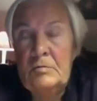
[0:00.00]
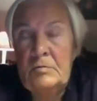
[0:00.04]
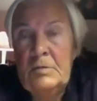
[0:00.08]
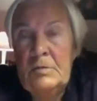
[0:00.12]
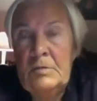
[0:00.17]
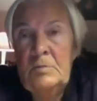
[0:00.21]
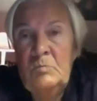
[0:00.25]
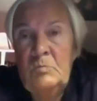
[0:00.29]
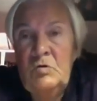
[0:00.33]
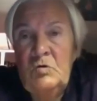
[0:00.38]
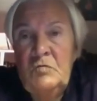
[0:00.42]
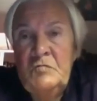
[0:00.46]

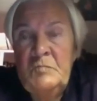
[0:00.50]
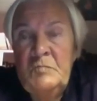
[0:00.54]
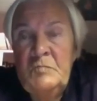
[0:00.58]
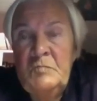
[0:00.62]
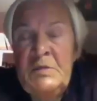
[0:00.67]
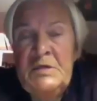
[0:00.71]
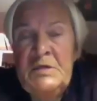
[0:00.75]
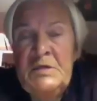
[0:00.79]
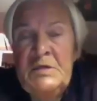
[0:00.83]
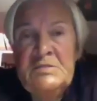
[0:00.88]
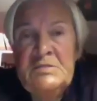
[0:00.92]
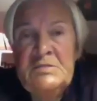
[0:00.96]

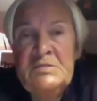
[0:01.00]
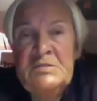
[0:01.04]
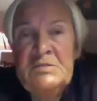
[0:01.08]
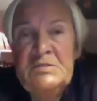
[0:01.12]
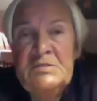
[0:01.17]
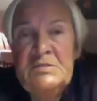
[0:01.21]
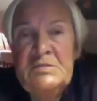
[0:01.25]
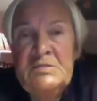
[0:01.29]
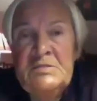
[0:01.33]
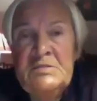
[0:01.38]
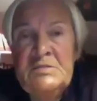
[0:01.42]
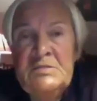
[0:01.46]
movements
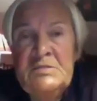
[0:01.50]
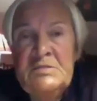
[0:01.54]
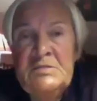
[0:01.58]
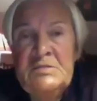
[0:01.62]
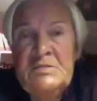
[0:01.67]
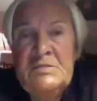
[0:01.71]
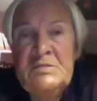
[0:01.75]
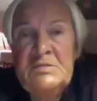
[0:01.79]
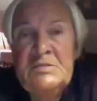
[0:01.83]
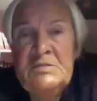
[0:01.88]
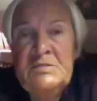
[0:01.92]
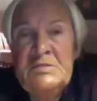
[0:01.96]

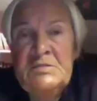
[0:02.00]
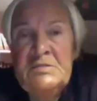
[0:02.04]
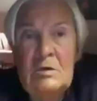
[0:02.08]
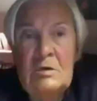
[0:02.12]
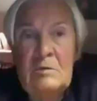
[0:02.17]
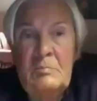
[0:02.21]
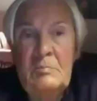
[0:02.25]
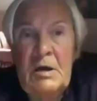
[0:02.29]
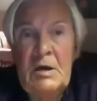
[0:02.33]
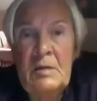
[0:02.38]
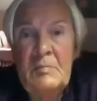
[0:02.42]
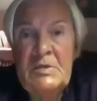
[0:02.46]
with
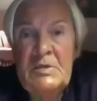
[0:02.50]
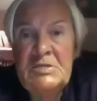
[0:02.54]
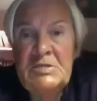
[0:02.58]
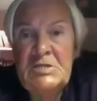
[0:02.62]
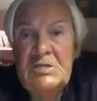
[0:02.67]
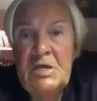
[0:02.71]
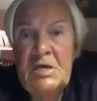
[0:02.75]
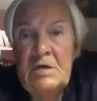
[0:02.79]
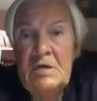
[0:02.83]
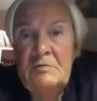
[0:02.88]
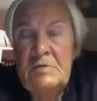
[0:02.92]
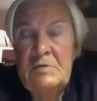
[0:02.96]

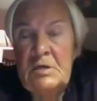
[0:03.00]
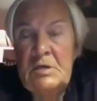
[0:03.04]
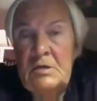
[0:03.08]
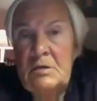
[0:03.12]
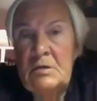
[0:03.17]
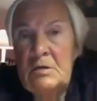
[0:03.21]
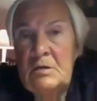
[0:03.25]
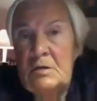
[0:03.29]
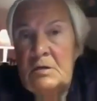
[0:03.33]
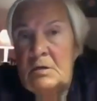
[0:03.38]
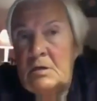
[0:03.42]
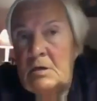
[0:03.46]

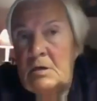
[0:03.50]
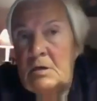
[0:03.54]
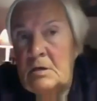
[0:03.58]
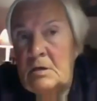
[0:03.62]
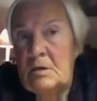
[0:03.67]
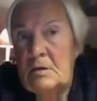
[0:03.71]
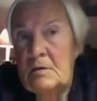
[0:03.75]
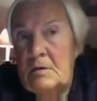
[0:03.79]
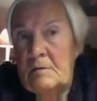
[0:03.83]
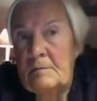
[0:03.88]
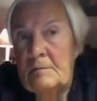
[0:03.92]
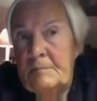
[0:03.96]
parliamentarian
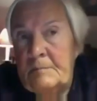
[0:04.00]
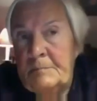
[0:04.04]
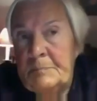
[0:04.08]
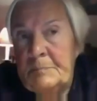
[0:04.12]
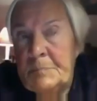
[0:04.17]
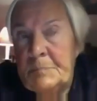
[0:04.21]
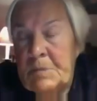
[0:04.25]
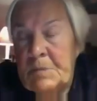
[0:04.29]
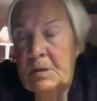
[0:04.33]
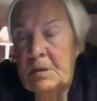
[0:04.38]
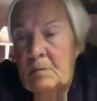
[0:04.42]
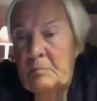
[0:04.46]

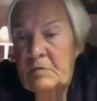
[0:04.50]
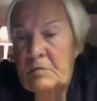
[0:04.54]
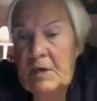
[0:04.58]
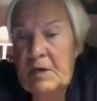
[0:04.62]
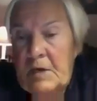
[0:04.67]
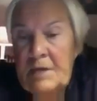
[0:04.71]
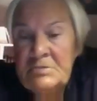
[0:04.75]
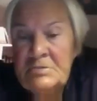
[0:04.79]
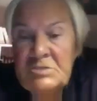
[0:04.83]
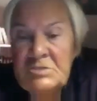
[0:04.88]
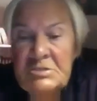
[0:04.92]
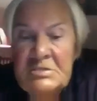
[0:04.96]

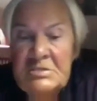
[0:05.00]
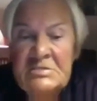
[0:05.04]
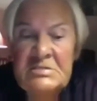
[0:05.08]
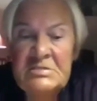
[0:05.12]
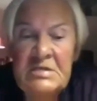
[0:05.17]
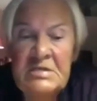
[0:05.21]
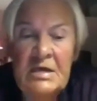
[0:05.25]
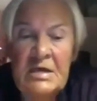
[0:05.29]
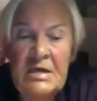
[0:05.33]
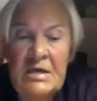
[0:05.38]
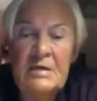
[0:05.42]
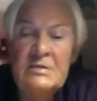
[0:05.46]
branches,
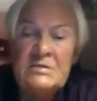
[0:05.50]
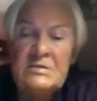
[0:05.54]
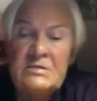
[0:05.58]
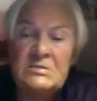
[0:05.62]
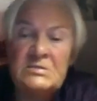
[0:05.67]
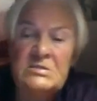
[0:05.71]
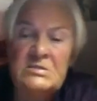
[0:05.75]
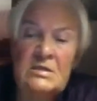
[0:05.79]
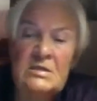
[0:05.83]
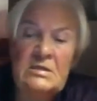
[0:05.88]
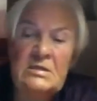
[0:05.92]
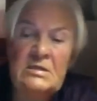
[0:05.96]

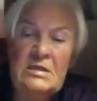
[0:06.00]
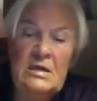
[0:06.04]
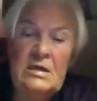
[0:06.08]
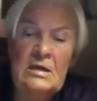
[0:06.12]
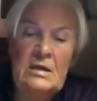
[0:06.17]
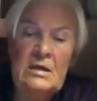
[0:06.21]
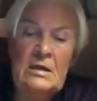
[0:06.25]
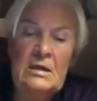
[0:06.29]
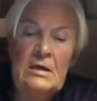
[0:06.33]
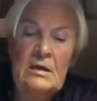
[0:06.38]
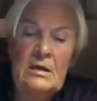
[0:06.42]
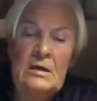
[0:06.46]
and
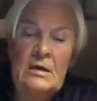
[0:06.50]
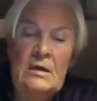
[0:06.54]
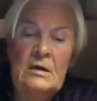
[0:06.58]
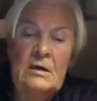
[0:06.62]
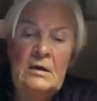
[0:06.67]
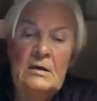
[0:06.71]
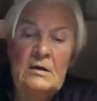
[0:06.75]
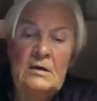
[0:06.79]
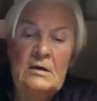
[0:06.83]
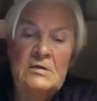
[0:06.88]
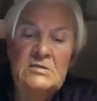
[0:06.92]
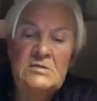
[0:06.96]
the
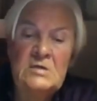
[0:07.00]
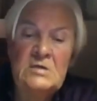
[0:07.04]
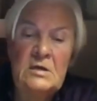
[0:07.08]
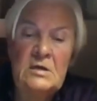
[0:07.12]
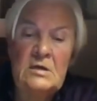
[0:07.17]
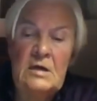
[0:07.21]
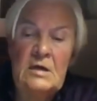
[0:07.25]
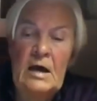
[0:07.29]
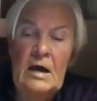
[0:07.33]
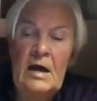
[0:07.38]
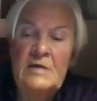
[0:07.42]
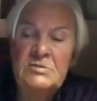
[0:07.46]

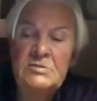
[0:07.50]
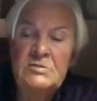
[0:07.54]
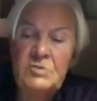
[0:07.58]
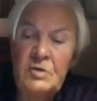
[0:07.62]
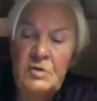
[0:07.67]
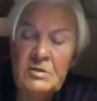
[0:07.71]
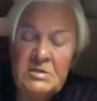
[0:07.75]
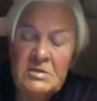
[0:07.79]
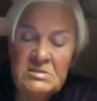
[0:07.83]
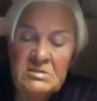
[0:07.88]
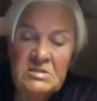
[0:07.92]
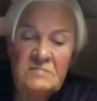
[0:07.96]

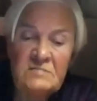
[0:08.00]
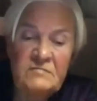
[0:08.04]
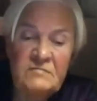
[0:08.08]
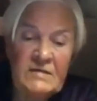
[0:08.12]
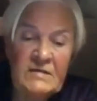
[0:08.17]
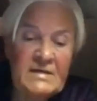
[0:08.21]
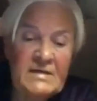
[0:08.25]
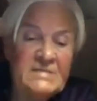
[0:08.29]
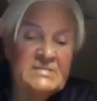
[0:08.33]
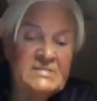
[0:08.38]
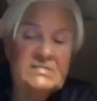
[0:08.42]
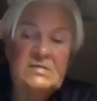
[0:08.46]
alternative
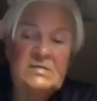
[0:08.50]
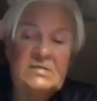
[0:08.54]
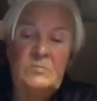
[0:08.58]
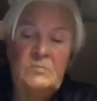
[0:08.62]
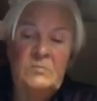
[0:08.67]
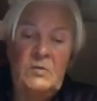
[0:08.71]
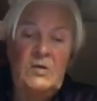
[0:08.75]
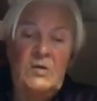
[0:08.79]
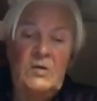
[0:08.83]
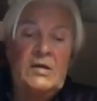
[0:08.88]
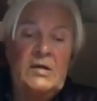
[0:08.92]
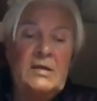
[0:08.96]
list in
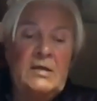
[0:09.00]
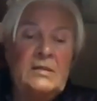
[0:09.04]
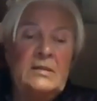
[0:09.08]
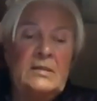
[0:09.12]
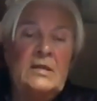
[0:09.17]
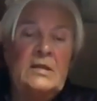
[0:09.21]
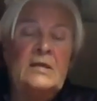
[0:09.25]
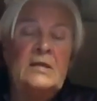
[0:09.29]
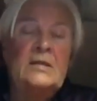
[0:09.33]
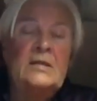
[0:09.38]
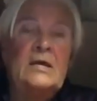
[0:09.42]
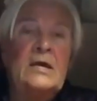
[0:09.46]
Berlin,
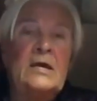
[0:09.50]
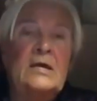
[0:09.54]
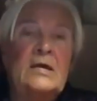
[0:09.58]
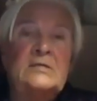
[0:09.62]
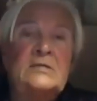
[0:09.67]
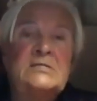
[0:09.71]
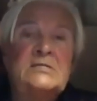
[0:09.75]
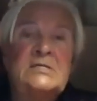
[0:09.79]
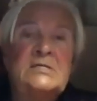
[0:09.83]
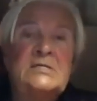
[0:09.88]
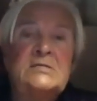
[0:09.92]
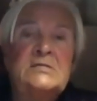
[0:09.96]
they
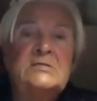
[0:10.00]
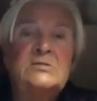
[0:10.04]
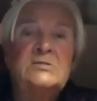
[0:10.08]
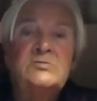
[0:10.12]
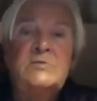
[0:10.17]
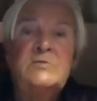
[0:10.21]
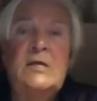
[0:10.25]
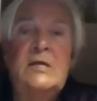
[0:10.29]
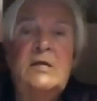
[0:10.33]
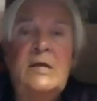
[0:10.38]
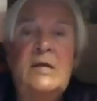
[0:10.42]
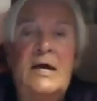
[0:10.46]
didn't
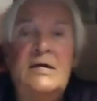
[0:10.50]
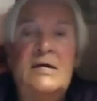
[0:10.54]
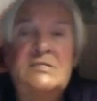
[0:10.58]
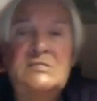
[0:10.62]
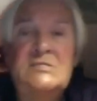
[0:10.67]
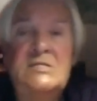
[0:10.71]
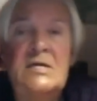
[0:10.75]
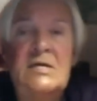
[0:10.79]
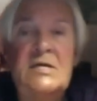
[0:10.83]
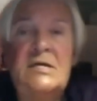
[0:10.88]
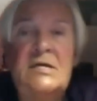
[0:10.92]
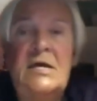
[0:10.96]

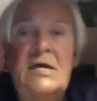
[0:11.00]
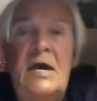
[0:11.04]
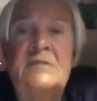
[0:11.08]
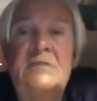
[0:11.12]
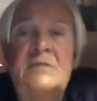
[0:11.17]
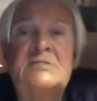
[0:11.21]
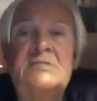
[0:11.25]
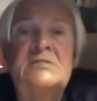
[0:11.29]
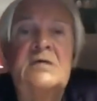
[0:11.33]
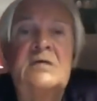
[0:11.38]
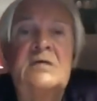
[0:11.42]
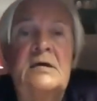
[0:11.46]
realize they
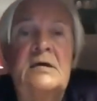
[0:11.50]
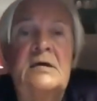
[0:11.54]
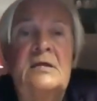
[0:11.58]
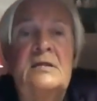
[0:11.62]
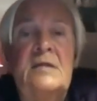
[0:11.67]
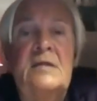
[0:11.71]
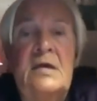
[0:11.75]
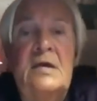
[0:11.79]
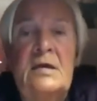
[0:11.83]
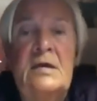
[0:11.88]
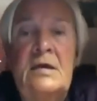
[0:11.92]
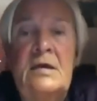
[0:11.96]

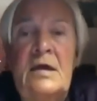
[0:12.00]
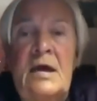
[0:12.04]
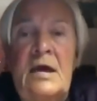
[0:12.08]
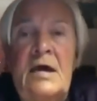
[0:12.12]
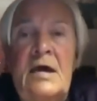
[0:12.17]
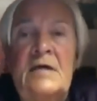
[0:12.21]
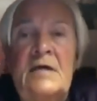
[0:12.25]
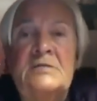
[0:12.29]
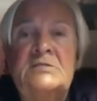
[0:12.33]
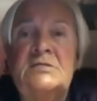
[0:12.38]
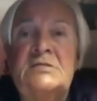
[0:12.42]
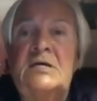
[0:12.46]

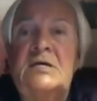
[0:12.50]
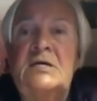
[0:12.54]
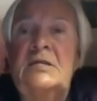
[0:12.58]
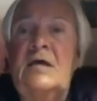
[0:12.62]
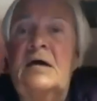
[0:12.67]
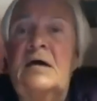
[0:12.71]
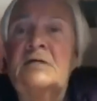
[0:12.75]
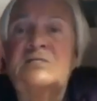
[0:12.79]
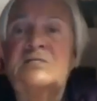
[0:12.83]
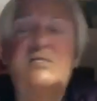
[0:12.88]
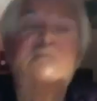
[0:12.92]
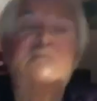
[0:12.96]
had
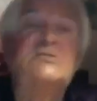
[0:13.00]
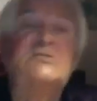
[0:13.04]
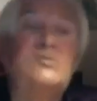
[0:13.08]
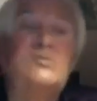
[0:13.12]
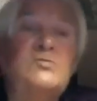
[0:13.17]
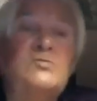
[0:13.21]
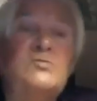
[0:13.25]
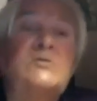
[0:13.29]
access to a